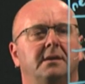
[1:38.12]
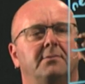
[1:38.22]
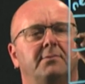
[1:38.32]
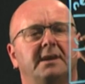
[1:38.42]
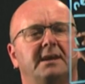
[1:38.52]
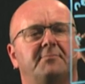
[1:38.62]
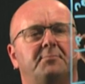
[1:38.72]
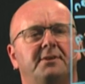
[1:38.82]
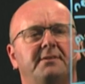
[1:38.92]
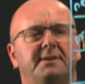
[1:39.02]
we have
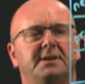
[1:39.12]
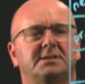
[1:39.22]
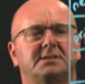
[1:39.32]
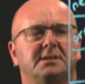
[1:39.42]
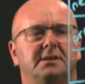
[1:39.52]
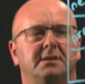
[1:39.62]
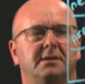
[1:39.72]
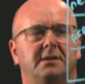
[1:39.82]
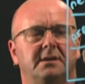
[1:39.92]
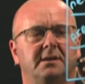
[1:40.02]
previous,
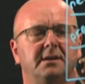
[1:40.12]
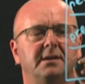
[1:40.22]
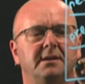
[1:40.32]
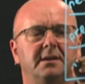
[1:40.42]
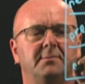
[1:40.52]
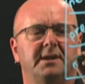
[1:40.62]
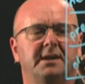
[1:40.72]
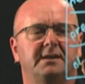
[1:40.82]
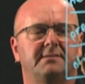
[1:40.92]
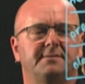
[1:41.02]
and we
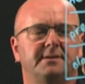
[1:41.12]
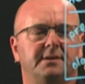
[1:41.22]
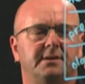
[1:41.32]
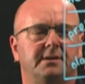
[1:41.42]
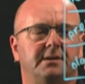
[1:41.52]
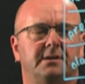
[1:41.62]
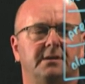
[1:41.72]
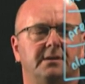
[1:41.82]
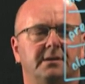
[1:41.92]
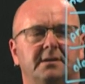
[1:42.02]
have
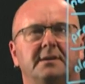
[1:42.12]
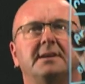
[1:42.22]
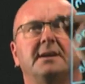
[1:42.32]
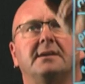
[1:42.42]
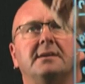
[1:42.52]
data.